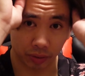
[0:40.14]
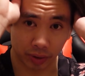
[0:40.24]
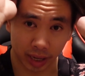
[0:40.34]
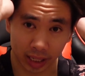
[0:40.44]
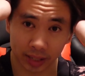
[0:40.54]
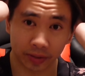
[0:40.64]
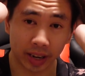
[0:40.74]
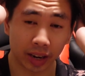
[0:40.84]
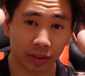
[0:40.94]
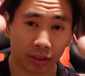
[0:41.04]
when it's
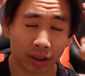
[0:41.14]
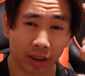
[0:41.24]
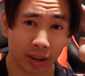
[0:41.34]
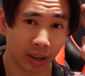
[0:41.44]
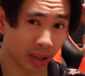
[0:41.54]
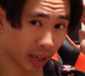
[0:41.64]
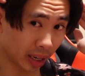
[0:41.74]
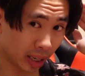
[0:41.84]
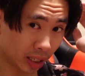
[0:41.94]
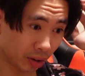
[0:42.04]
finished,
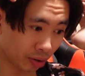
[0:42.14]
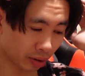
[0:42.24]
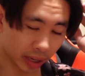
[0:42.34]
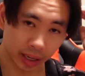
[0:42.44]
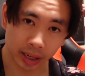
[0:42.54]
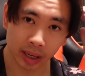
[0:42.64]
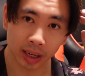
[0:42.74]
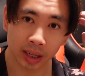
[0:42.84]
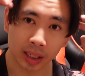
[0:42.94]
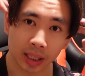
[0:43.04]
it's usually
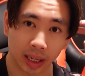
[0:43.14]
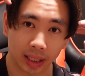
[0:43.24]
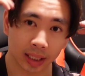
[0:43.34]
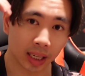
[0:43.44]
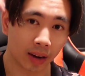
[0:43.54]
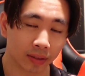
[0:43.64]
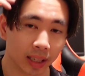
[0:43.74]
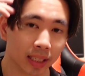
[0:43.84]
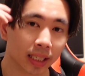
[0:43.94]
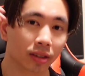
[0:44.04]
like soft
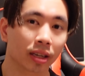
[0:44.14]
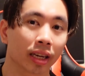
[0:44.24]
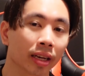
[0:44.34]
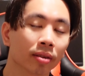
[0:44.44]
and silky.